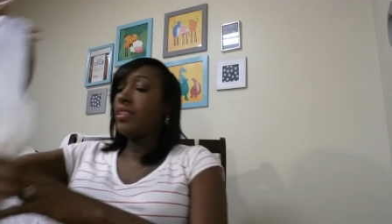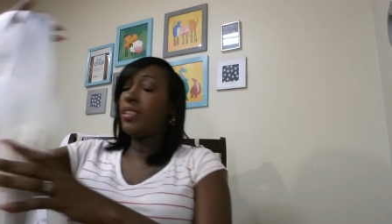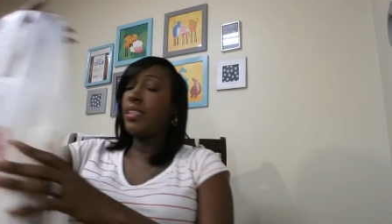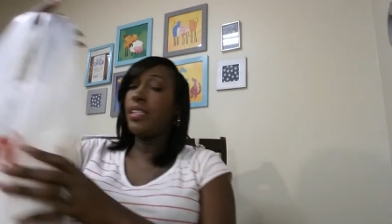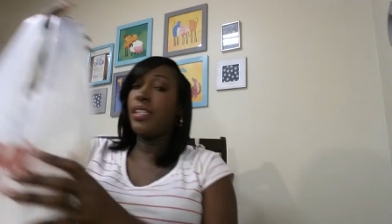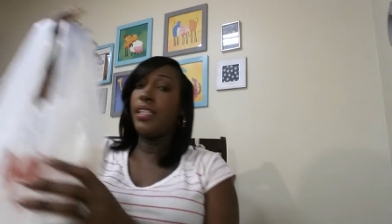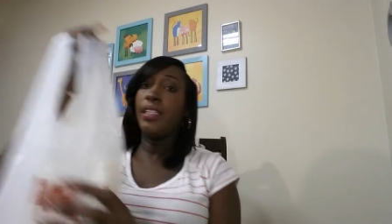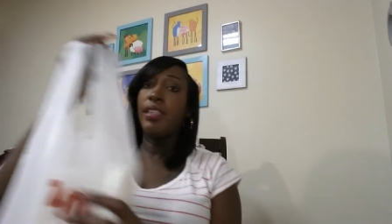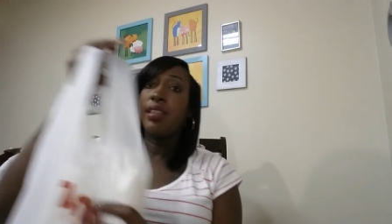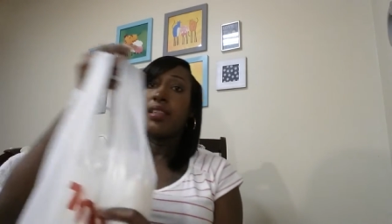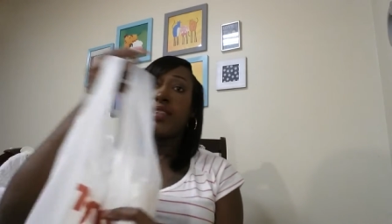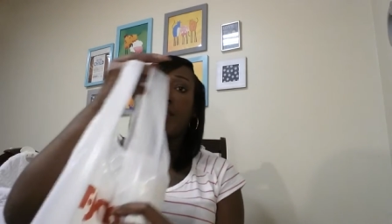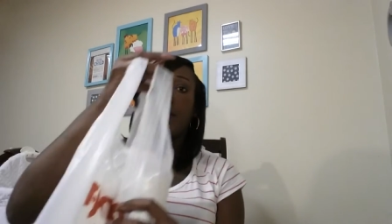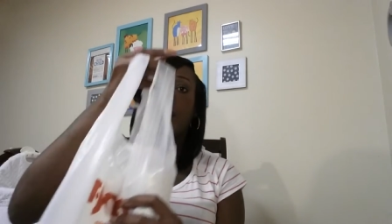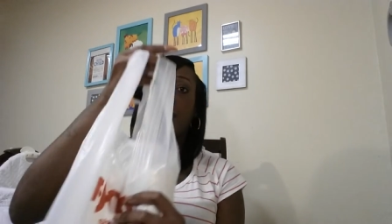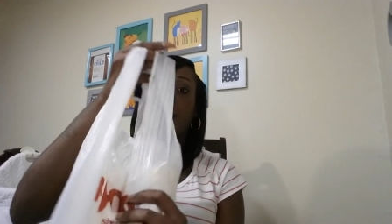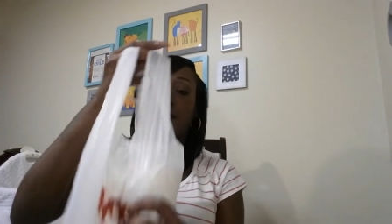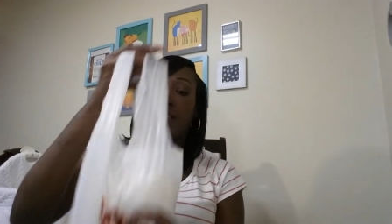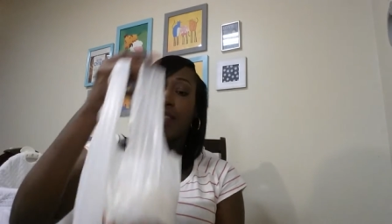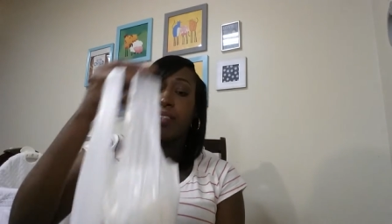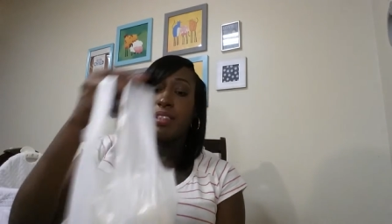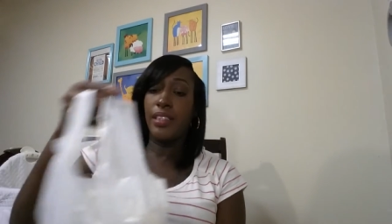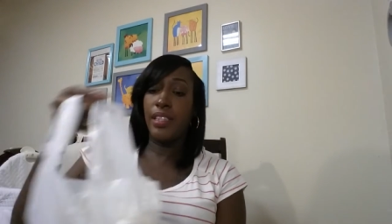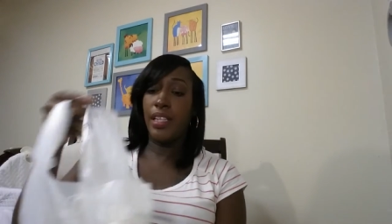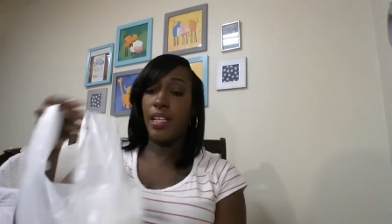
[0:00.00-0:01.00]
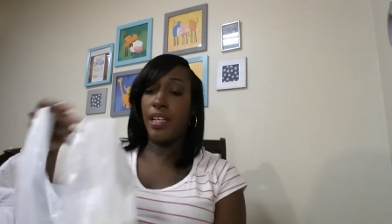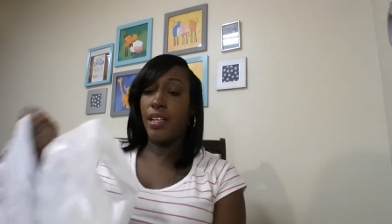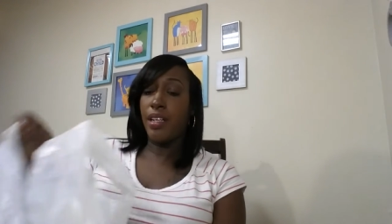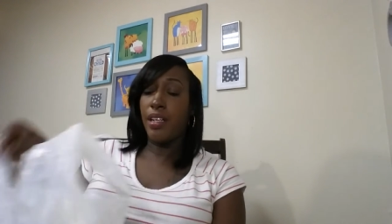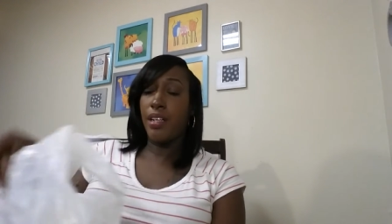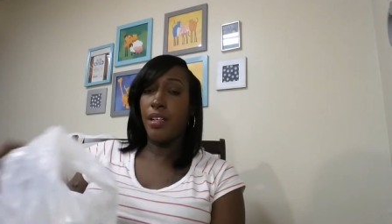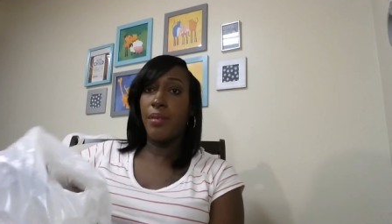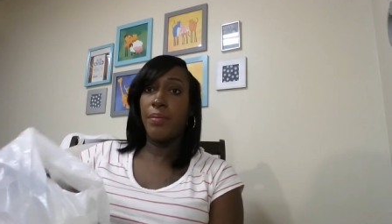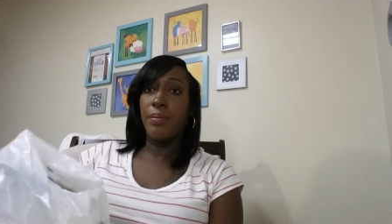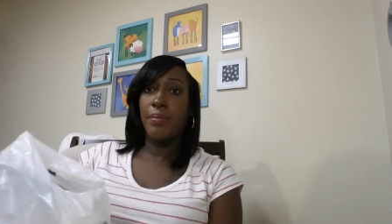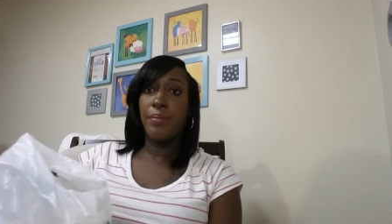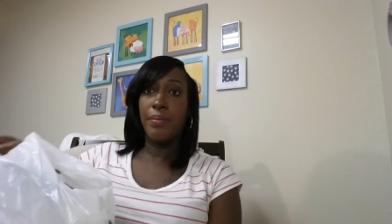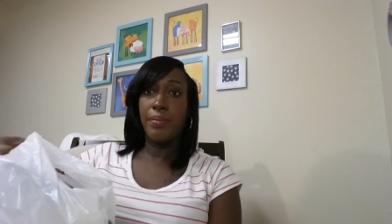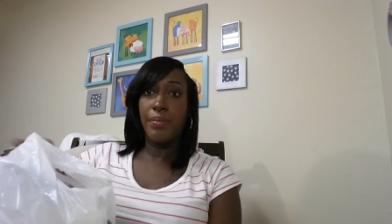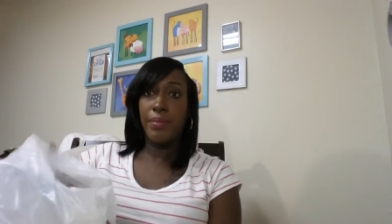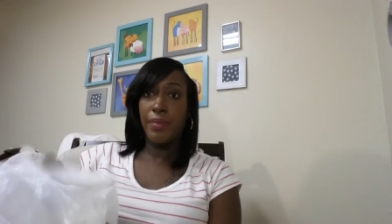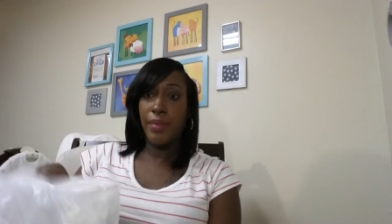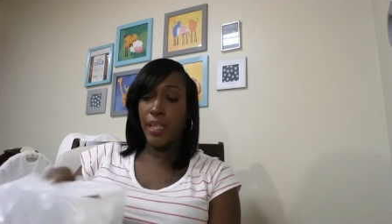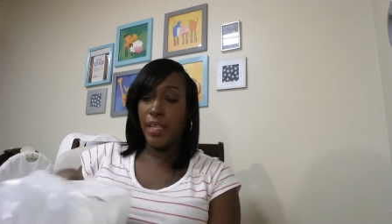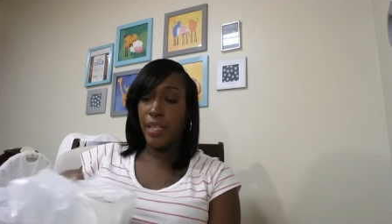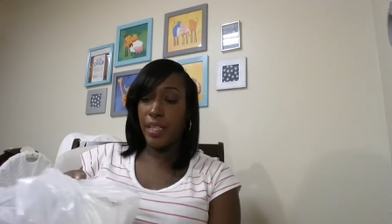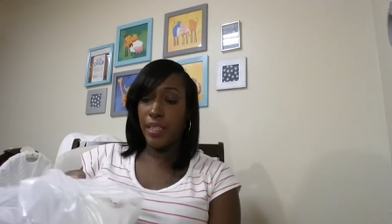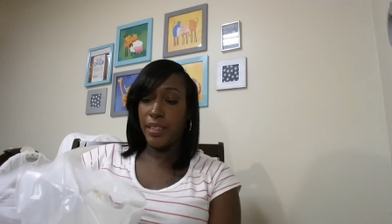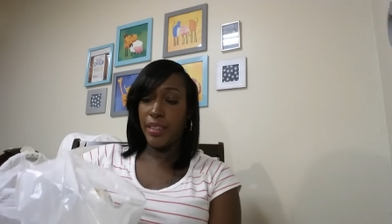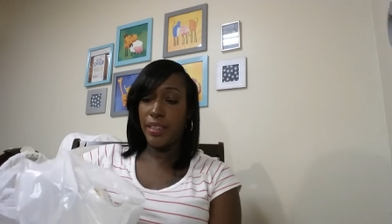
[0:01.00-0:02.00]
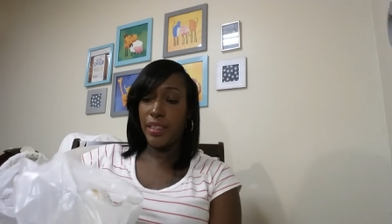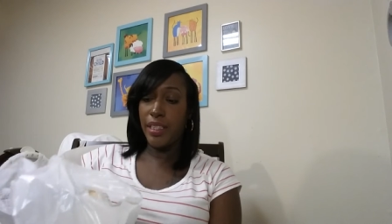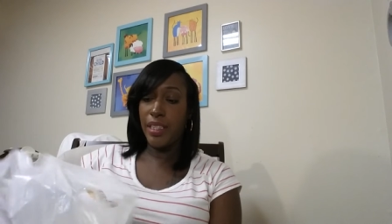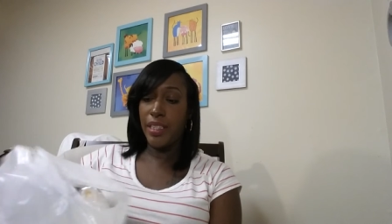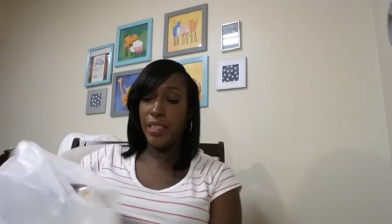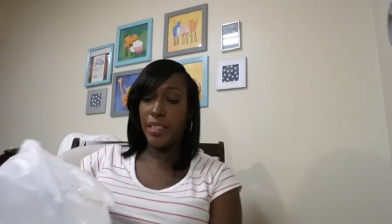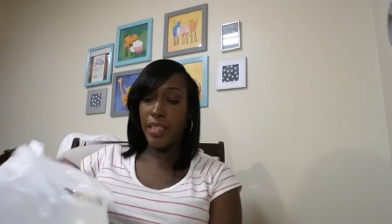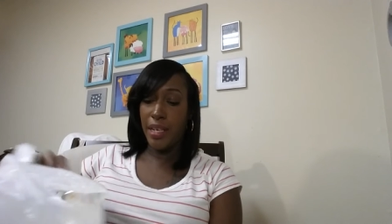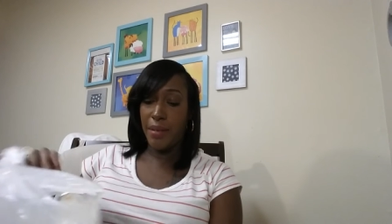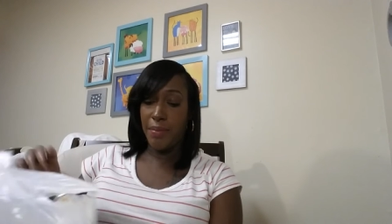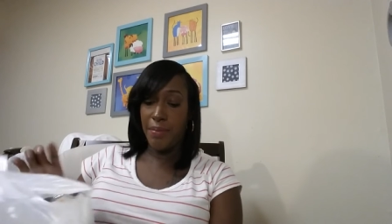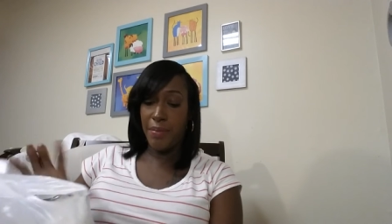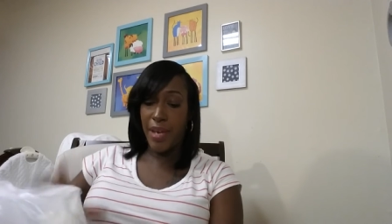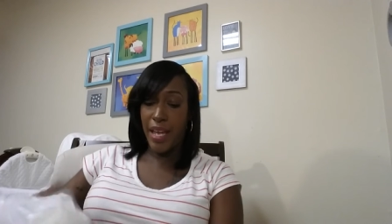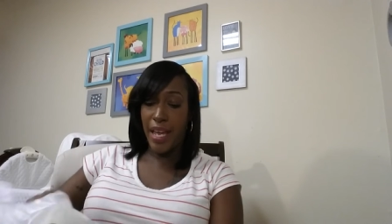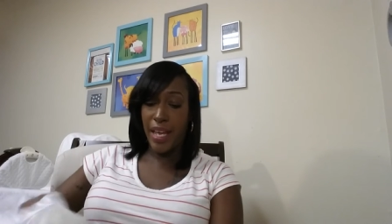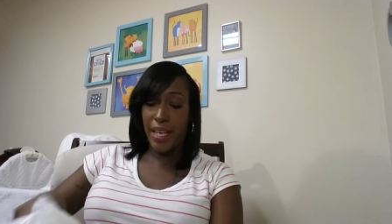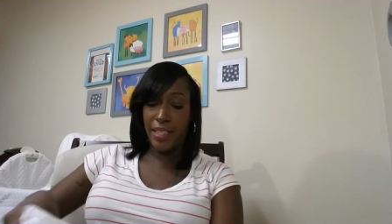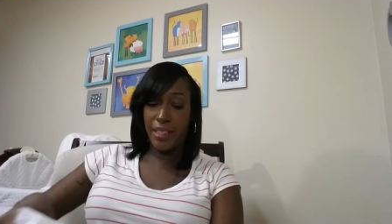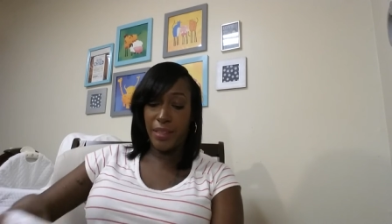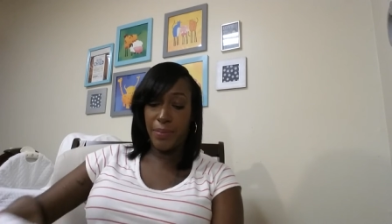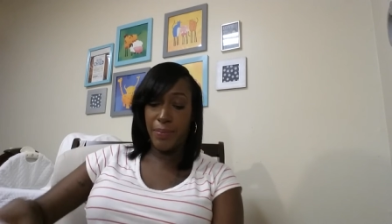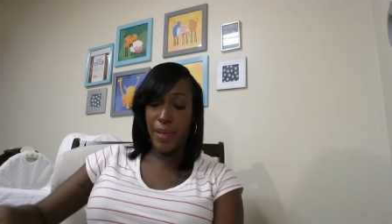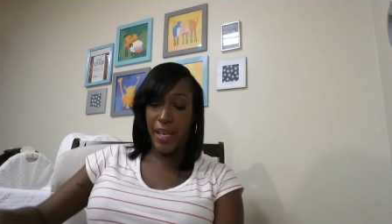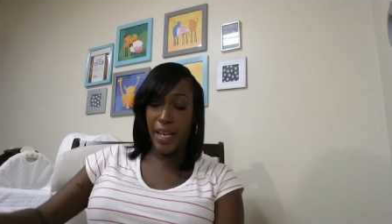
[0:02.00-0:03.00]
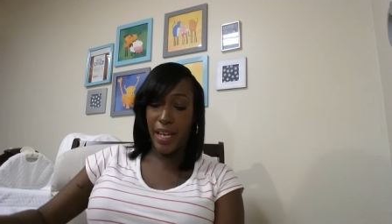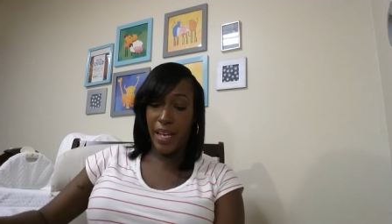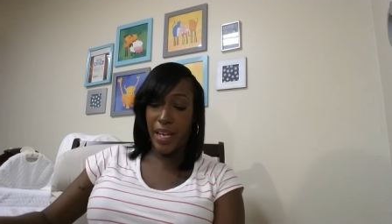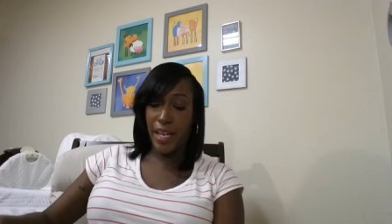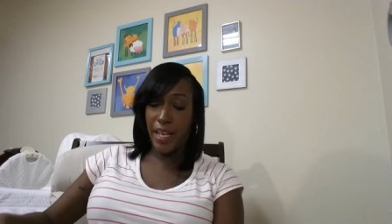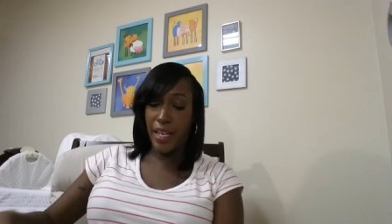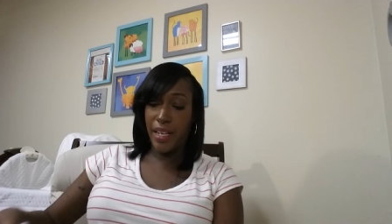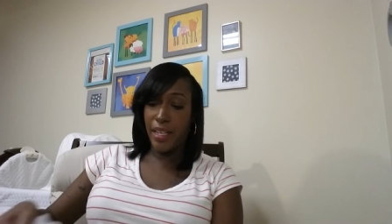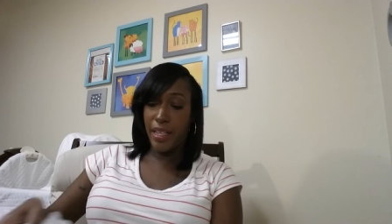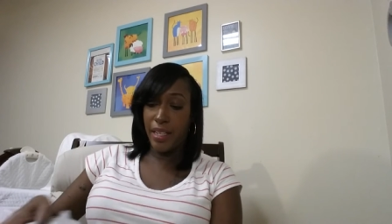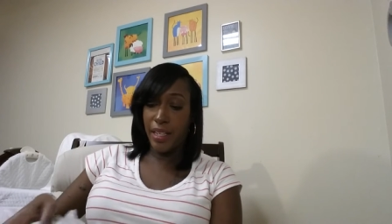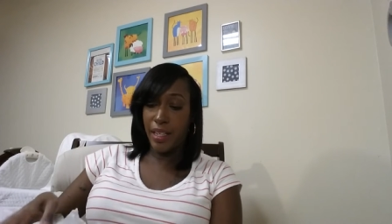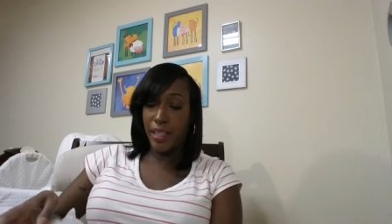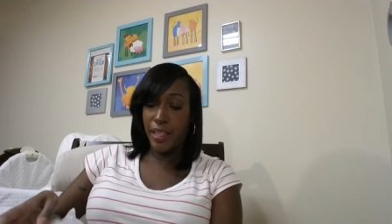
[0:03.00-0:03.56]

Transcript: This is um a TJ Maxx bag.